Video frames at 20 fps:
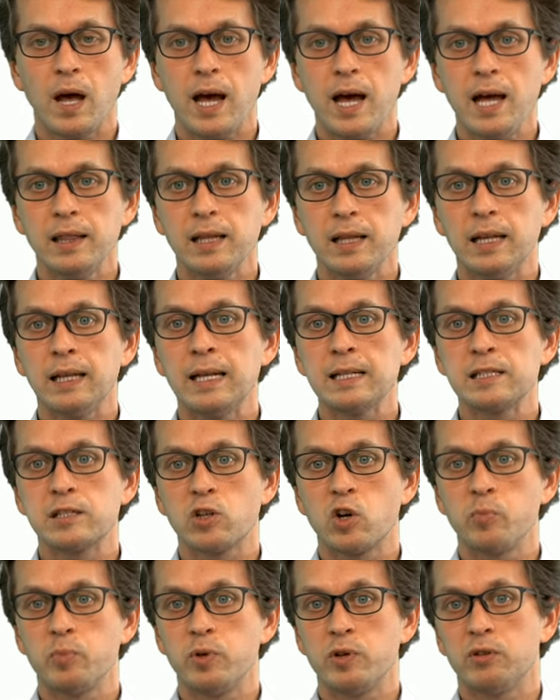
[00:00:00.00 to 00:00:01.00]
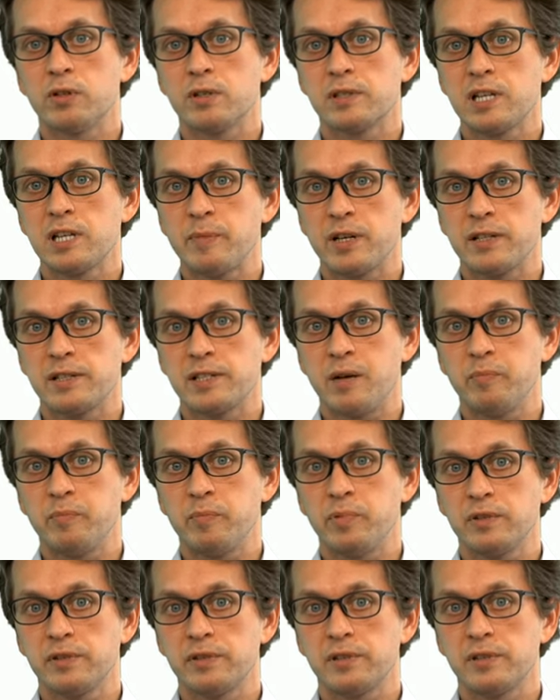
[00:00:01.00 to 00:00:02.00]
And let's compute some
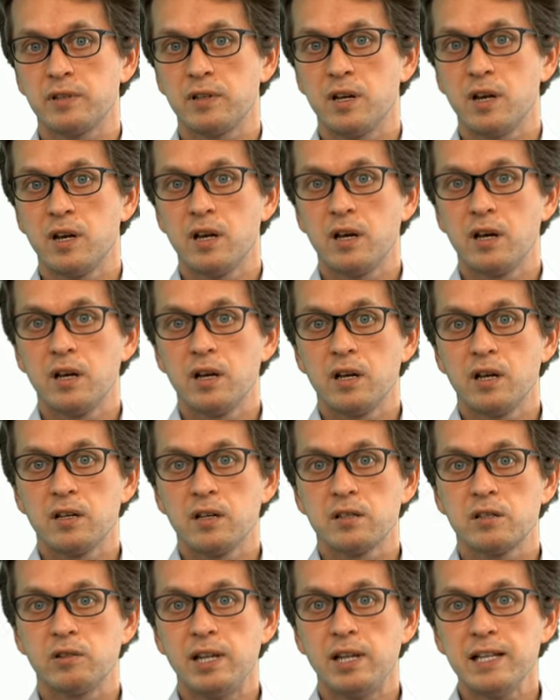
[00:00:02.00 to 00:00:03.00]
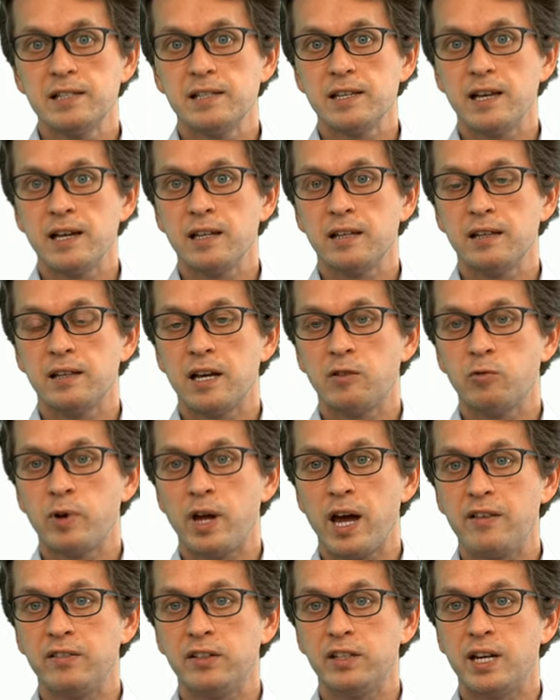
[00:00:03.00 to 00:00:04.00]
examples. So let's say that
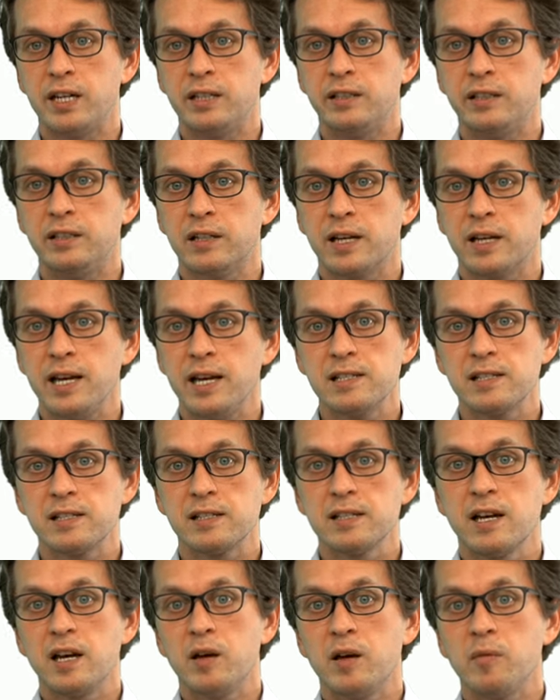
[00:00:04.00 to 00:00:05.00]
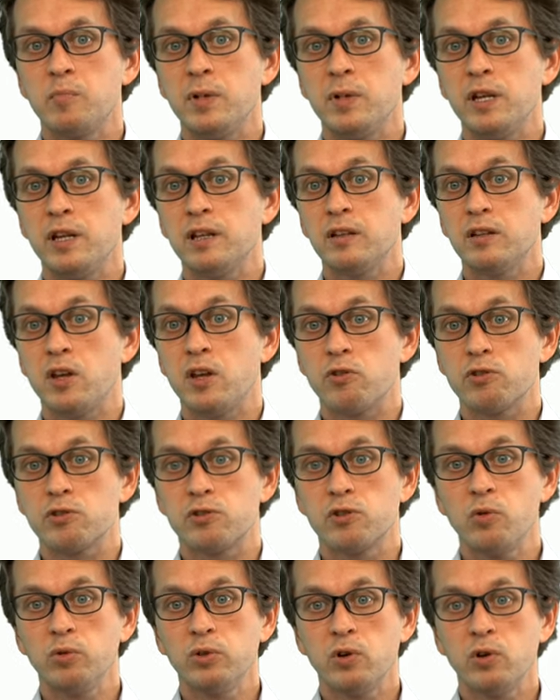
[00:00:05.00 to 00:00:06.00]
we have the ideal case, meaning there
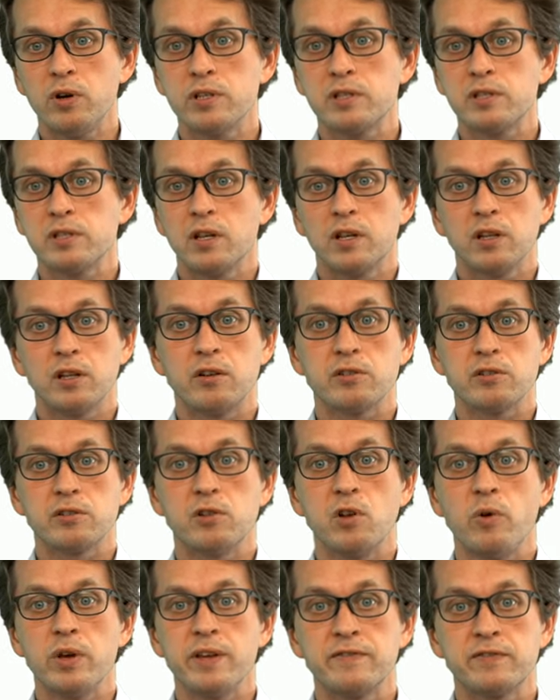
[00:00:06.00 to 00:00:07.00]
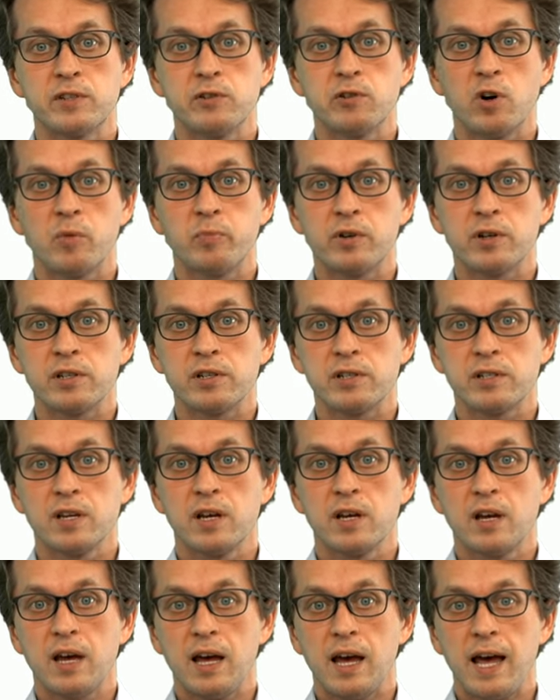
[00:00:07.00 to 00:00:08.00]
is no noise, there's no eavesdroppers,
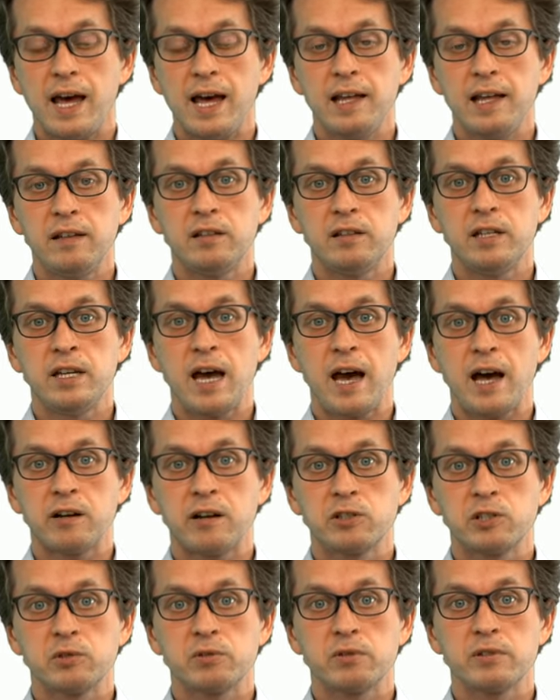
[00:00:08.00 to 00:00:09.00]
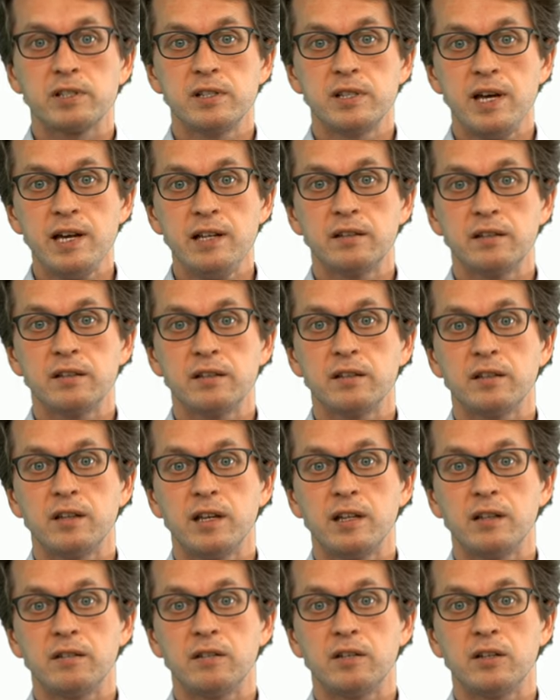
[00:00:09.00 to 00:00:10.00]
and the actual state
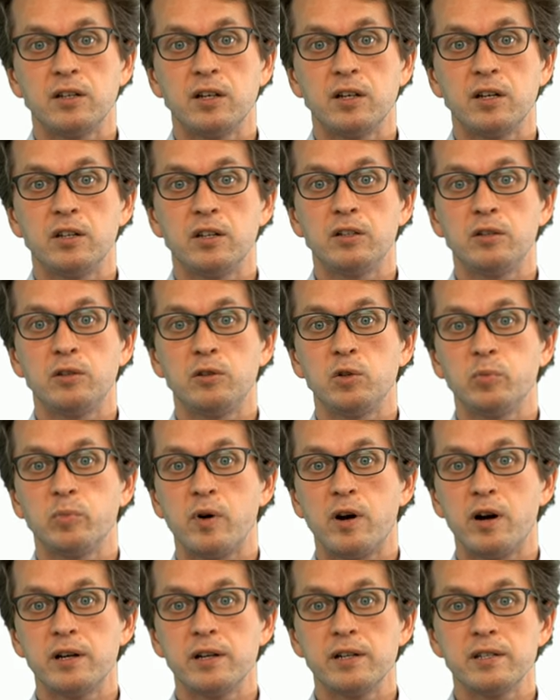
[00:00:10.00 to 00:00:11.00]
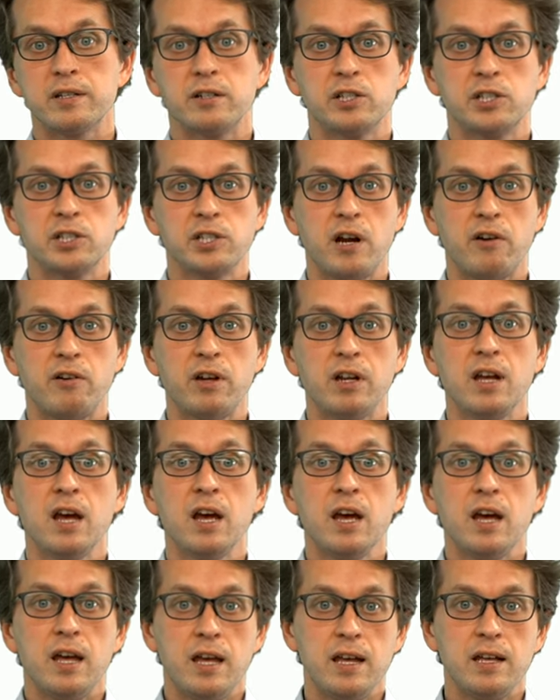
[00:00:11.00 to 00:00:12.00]
that uh, the two parties are sharing
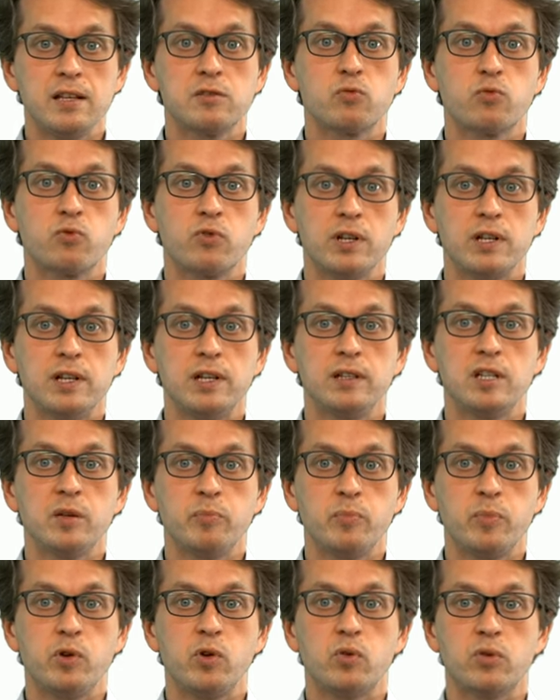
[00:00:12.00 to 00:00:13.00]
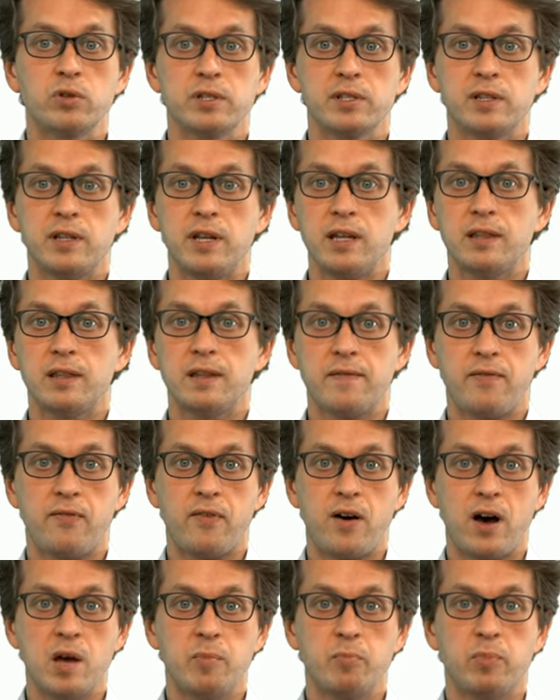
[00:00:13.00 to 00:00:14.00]
is really the pure state
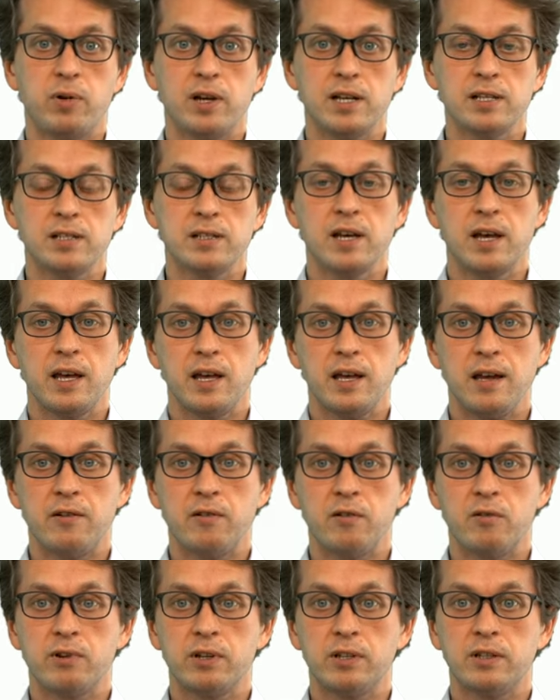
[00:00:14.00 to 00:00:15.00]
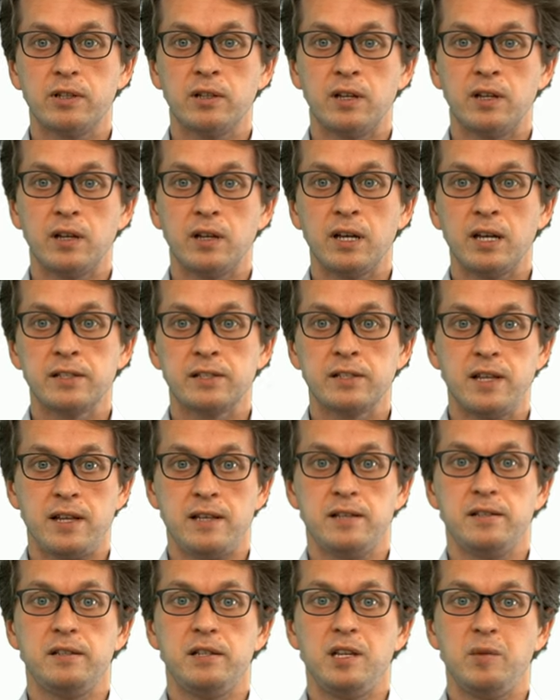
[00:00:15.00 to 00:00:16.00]
phi plus, here written as a
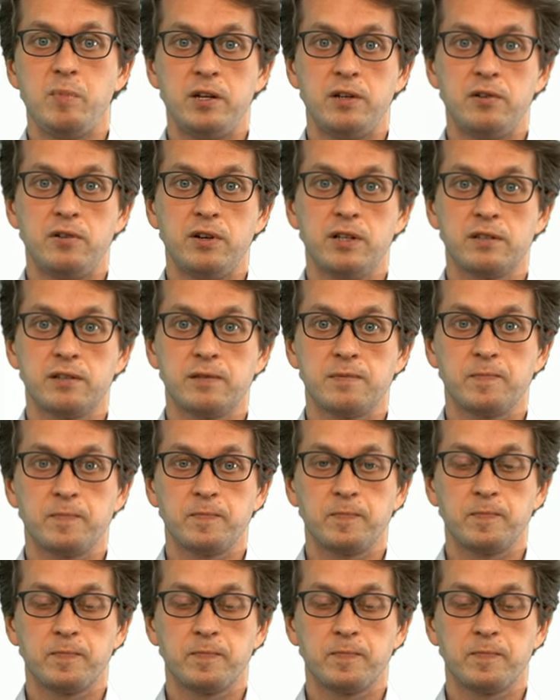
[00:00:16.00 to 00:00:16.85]
density matrix.